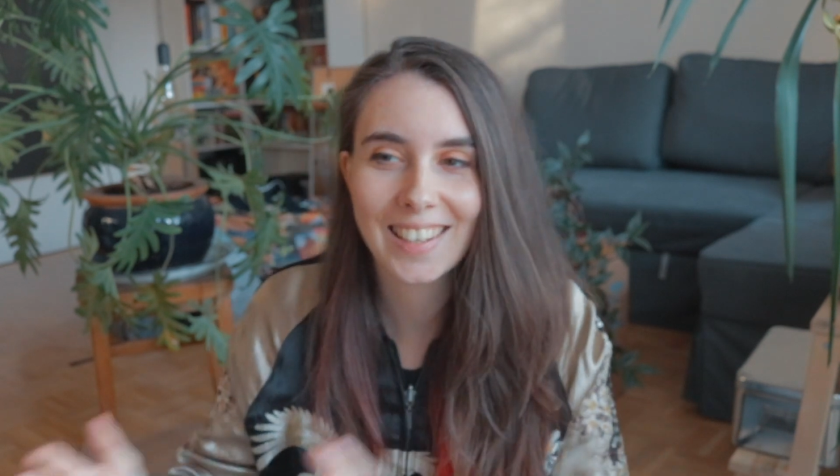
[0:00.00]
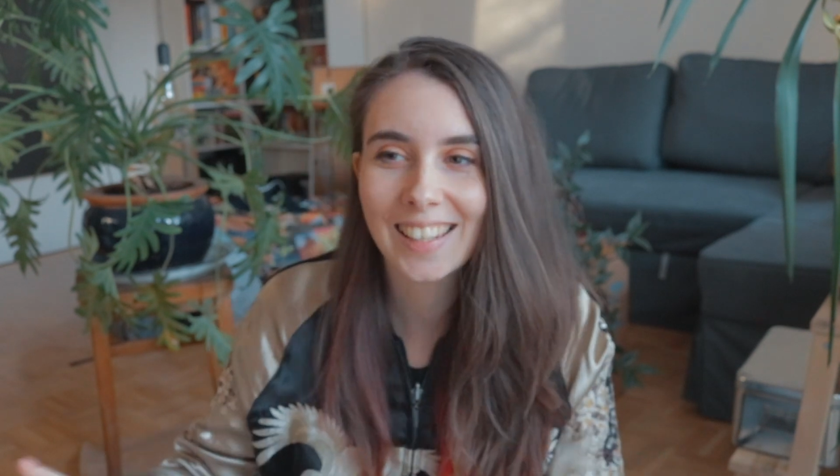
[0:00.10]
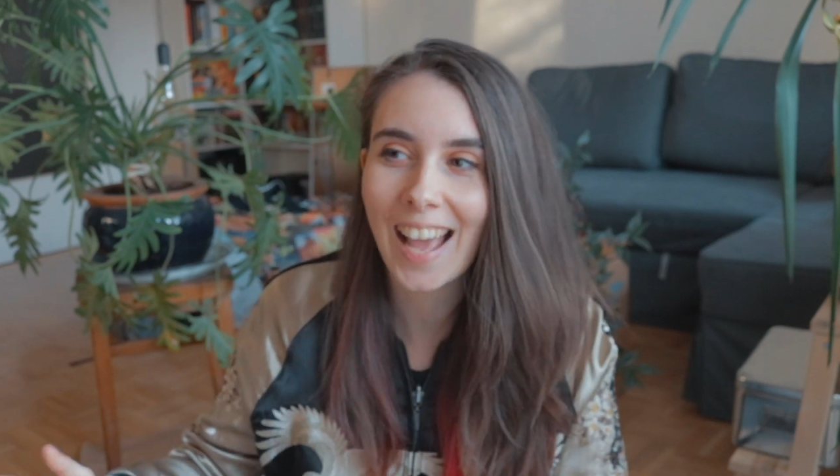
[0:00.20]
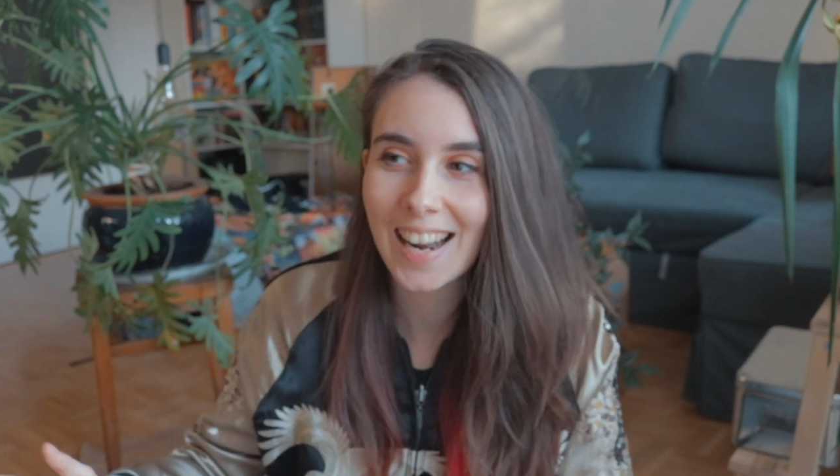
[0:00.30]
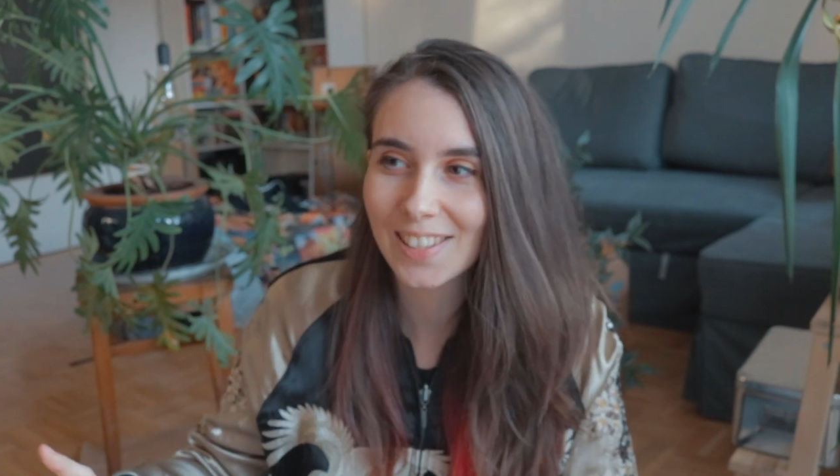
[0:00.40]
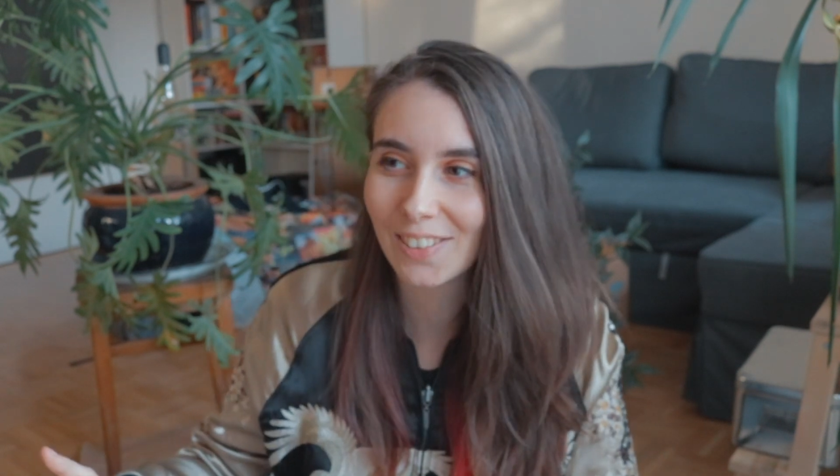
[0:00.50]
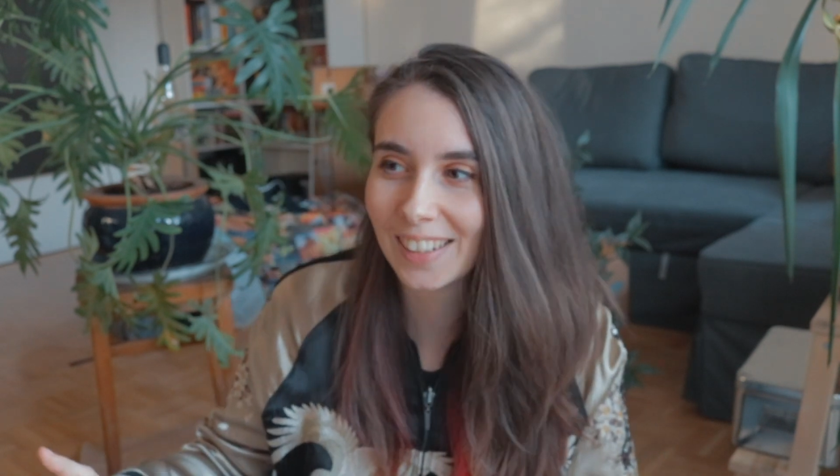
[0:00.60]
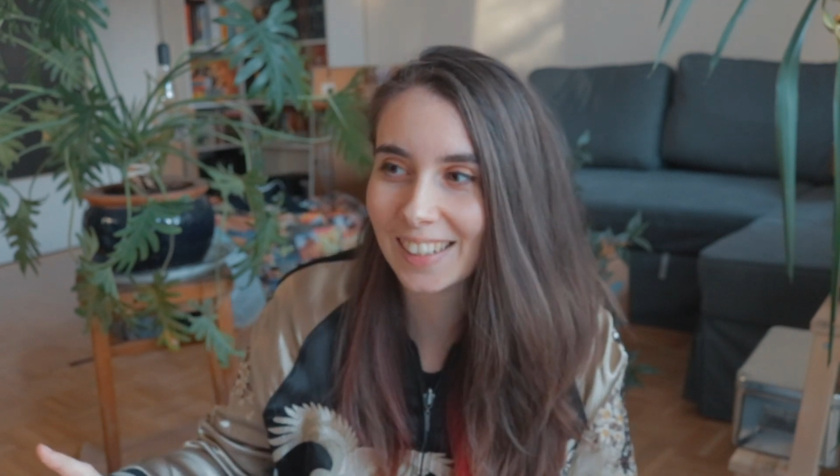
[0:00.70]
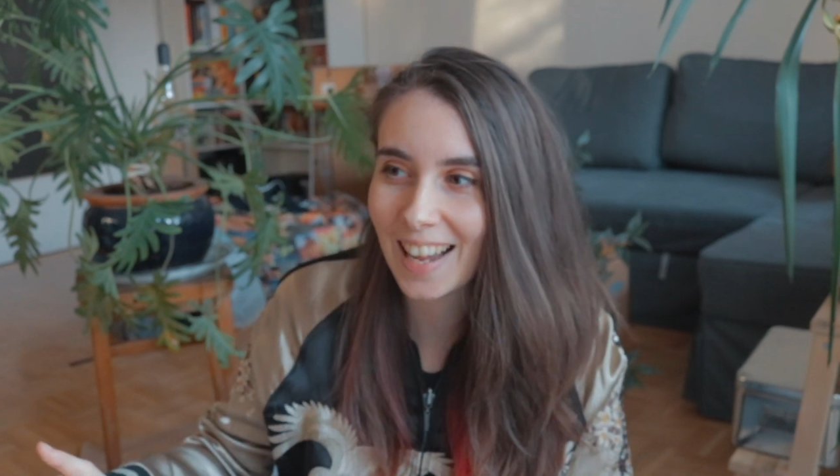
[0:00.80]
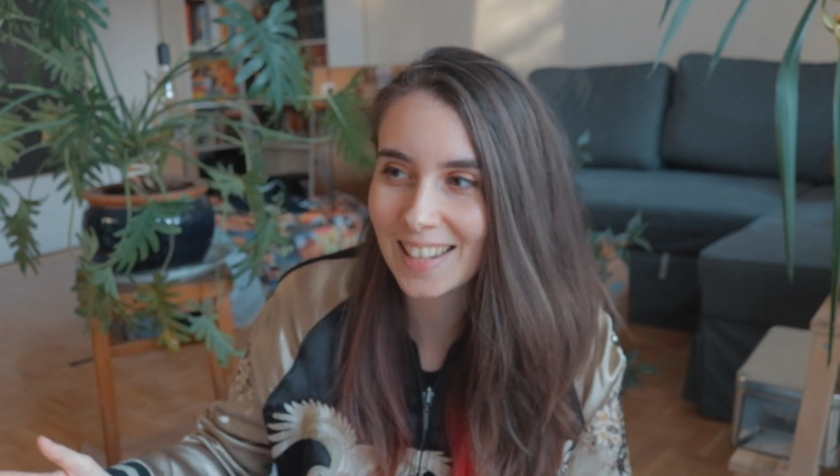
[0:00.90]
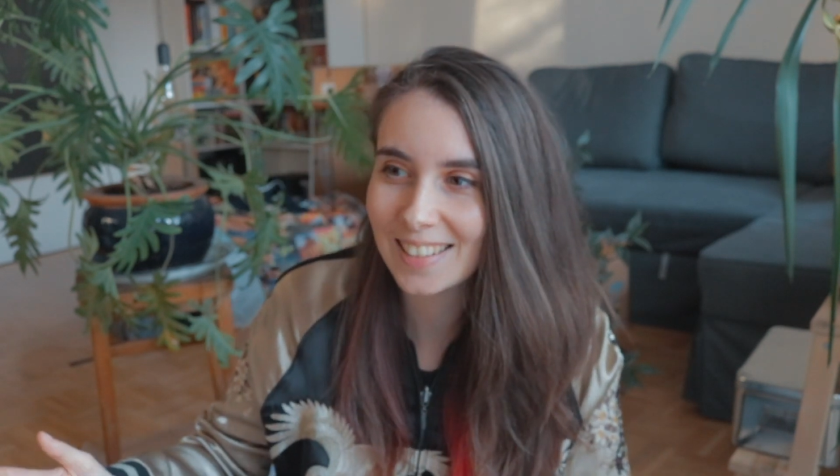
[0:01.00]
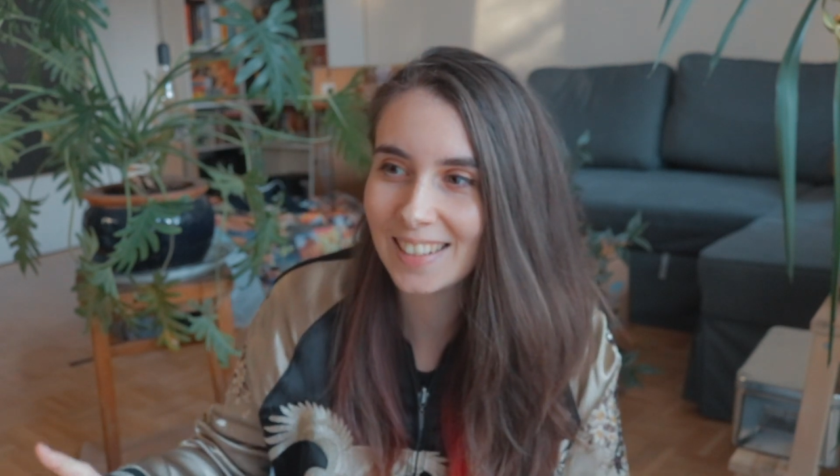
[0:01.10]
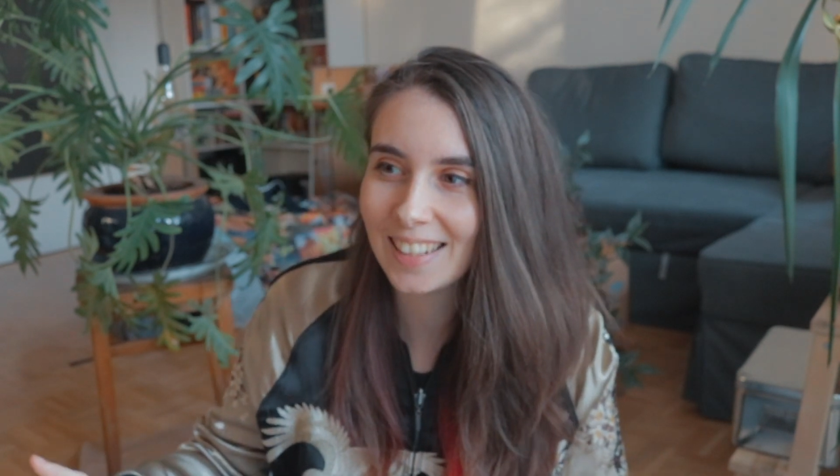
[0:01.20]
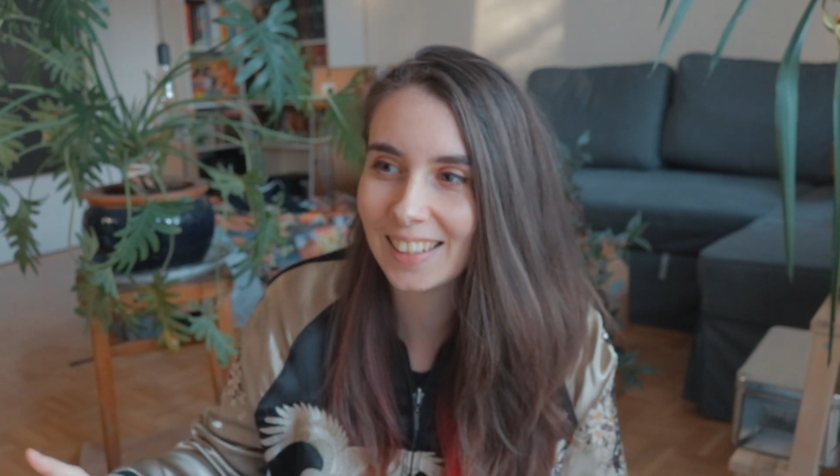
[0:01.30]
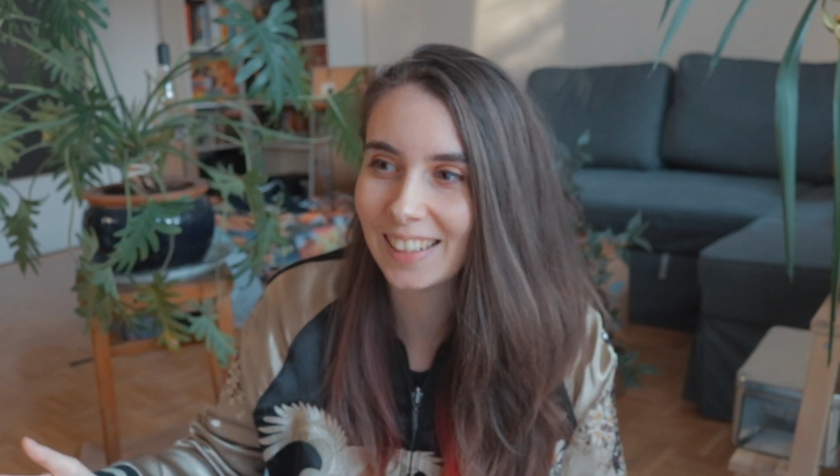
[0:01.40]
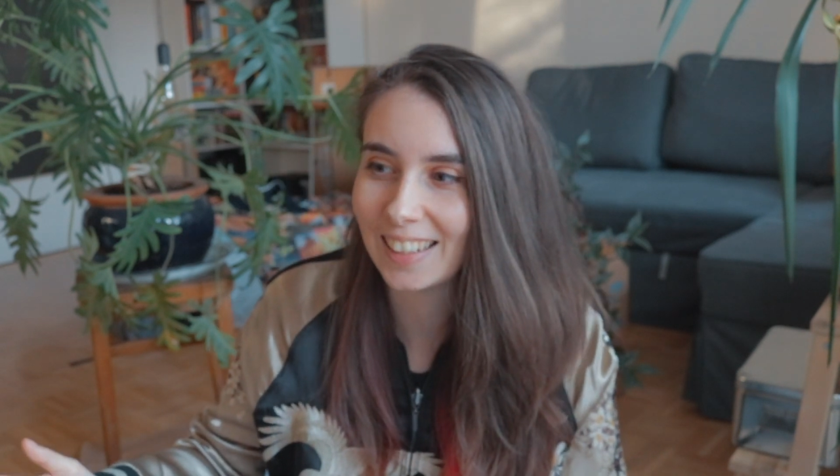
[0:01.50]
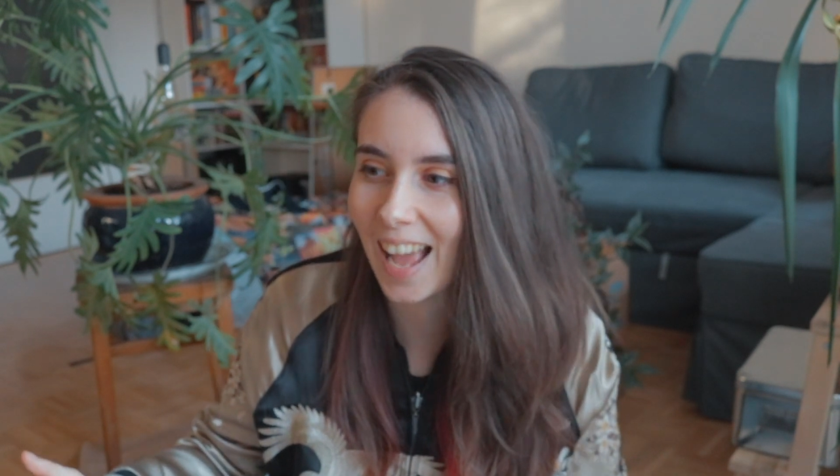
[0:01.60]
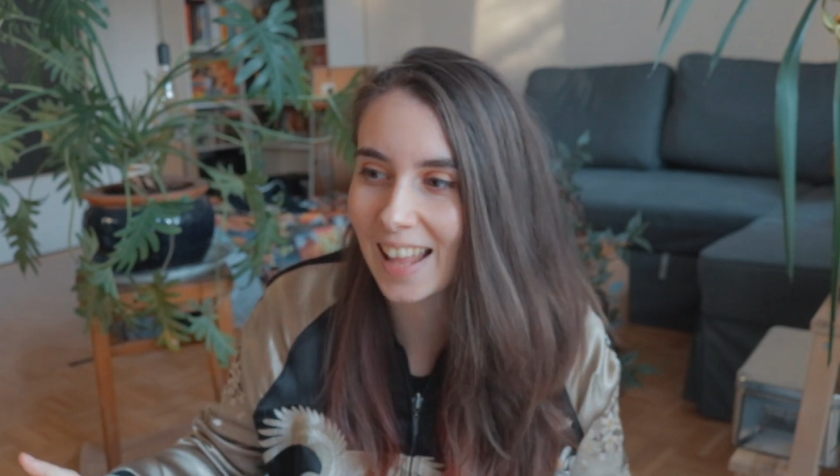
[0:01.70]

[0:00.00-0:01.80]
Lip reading: and Cats Organized Neatly,